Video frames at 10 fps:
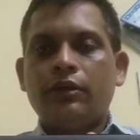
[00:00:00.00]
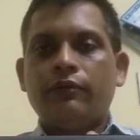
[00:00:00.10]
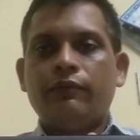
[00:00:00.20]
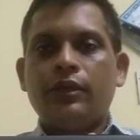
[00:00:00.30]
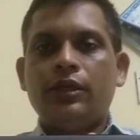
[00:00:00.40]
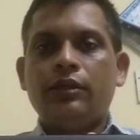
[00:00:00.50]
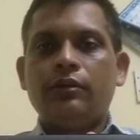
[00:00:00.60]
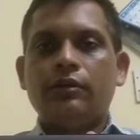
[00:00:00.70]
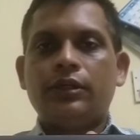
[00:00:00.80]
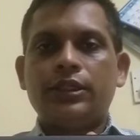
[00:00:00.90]
We
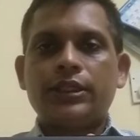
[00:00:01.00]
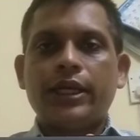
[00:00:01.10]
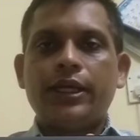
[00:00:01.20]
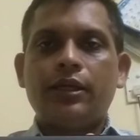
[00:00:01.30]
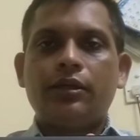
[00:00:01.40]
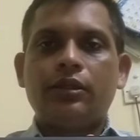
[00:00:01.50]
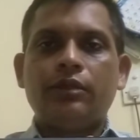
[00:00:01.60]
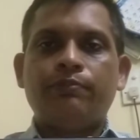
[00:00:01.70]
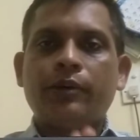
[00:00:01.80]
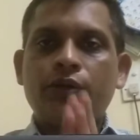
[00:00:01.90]
decide the
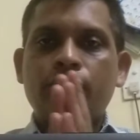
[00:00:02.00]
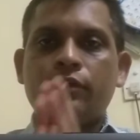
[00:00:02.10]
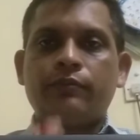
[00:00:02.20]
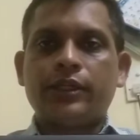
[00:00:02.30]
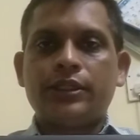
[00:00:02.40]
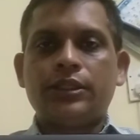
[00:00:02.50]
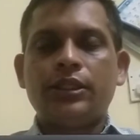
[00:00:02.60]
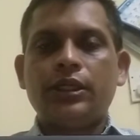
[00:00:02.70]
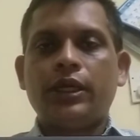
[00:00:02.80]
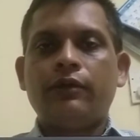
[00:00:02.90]
per unit
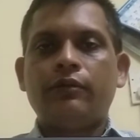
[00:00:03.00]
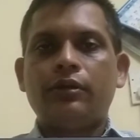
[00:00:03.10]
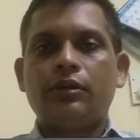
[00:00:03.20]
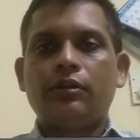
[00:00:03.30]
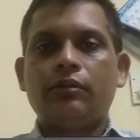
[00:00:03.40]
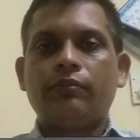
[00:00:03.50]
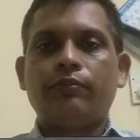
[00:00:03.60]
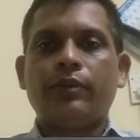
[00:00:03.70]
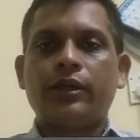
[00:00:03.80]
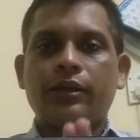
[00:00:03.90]
pricing and
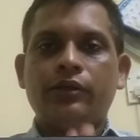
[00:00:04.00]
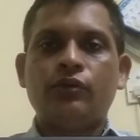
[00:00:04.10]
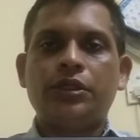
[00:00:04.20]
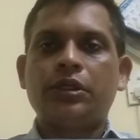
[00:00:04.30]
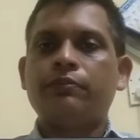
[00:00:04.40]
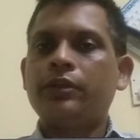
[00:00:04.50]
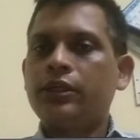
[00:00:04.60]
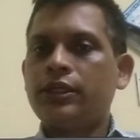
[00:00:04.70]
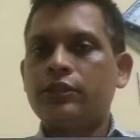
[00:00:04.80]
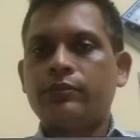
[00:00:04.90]
per unit or per
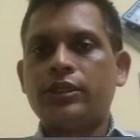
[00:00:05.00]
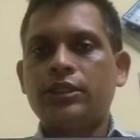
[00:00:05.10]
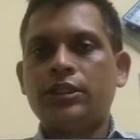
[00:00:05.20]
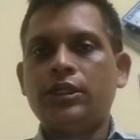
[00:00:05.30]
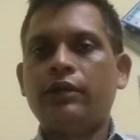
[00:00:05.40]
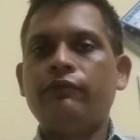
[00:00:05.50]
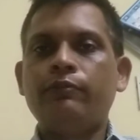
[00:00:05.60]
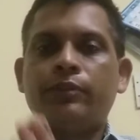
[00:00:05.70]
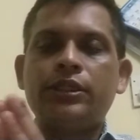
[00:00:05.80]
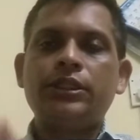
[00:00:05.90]
case pricing, and we
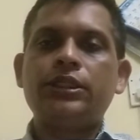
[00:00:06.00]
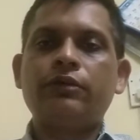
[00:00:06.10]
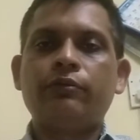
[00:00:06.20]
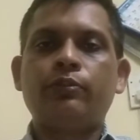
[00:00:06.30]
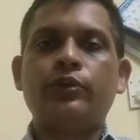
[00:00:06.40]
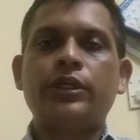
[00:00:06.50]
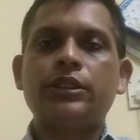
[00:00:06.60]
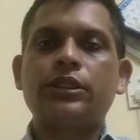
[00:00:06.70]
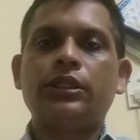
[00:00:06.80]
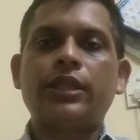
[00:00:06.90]
purchase our
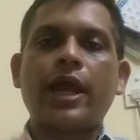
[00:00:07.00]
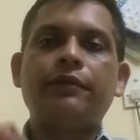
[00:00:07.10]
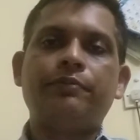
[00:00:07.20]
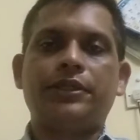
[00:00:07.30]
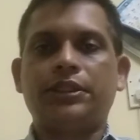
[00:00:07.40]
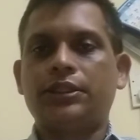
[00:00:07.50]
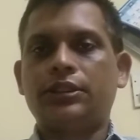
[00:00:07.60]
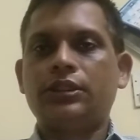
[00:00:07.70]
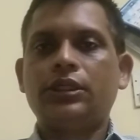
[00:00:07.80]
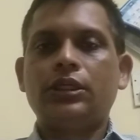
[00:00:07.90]
products on that basis.